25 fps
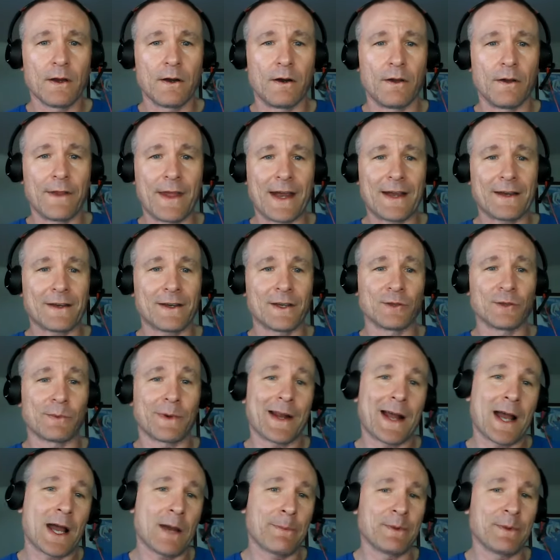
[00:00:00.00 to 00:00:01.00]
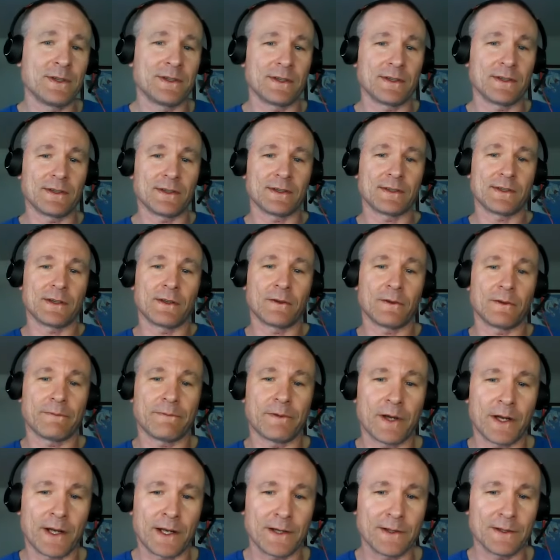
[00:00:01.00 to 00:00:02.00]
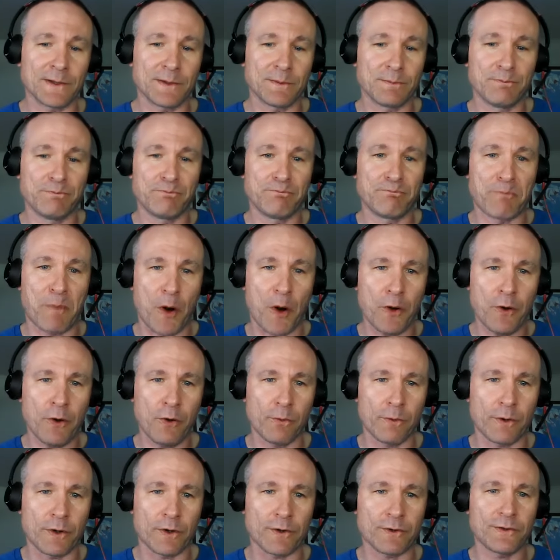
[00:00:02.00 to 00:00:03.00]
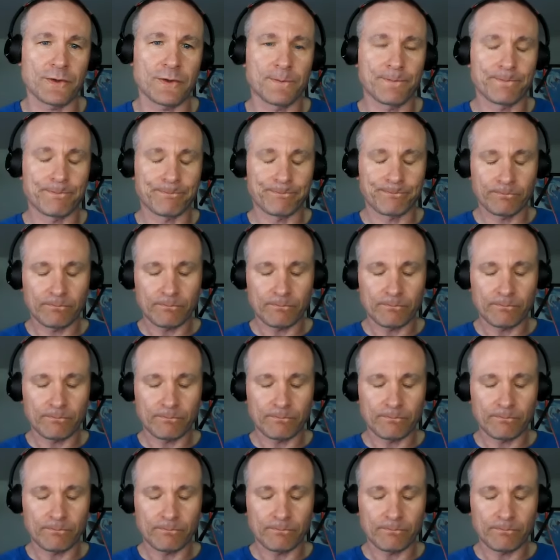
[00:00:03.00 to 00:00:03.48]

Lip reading: on that. Because what happens is the seller finance borrowers,